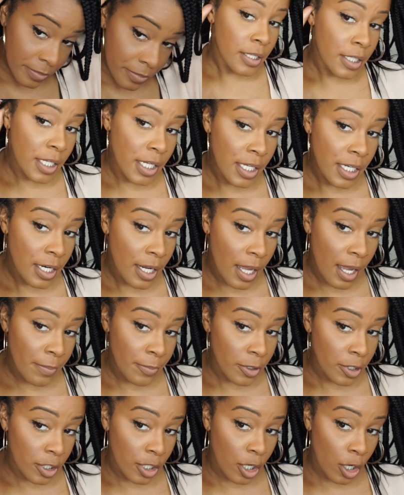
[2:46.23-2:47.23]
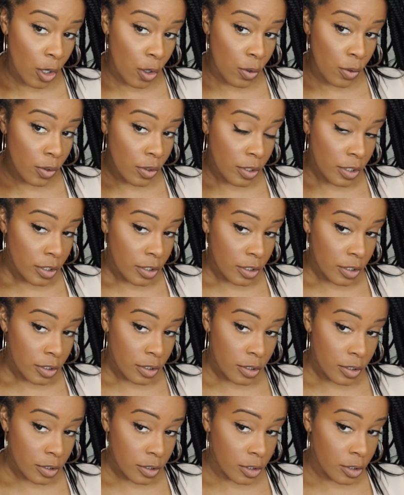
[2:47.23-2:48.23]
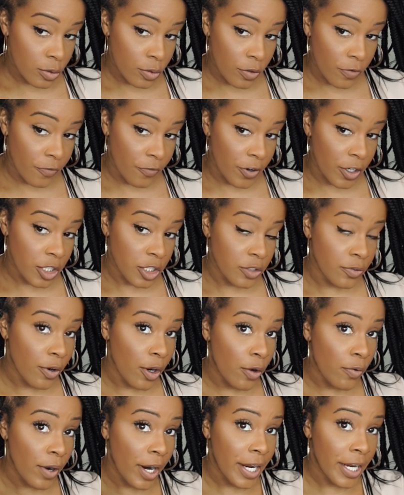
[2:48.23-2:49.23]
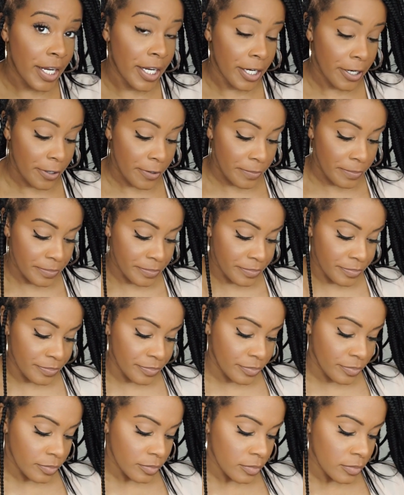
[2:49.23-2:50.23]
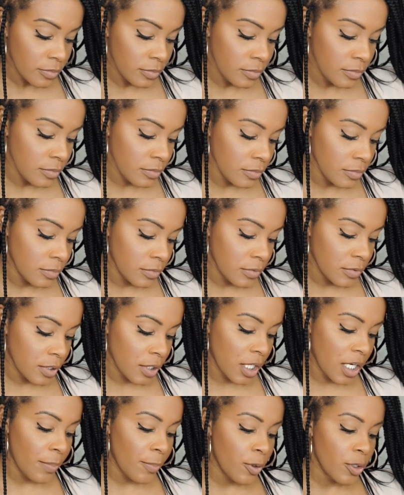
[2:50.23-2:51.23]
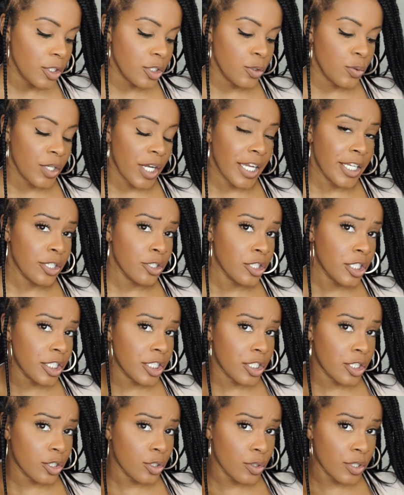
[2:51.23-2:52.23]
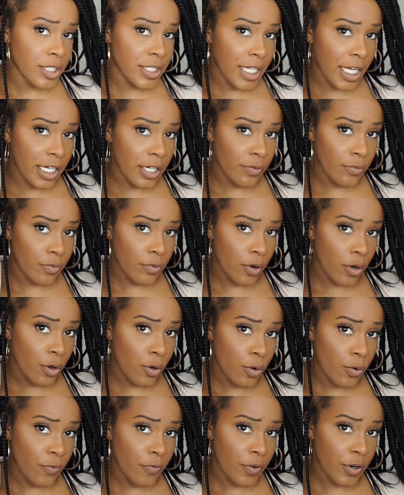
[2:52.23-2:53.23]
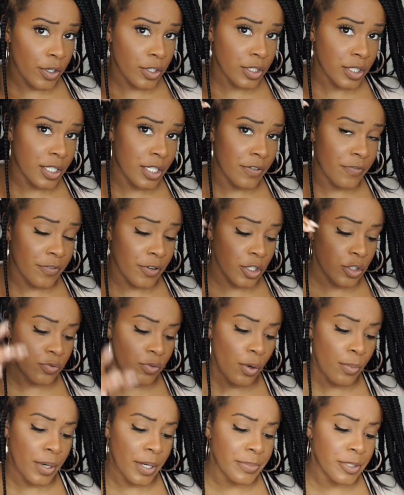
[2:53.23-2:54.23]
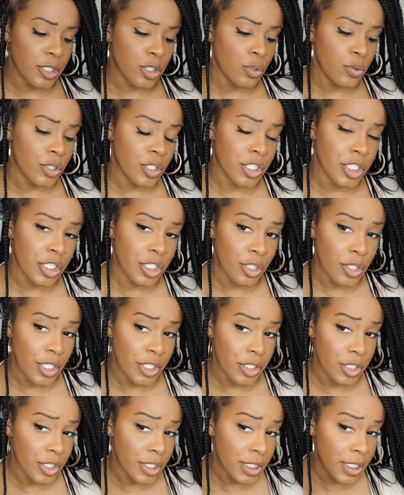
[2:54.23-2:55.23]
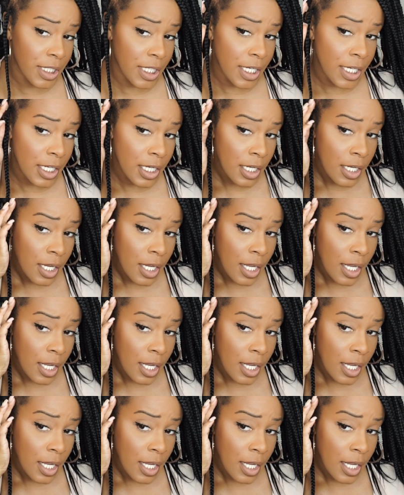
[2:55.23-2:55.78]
Then I'm gonna go to the first row right here. And I'm only doing, I usually just do the second row first and then the first row, but I'm just doing this just so that you can see it.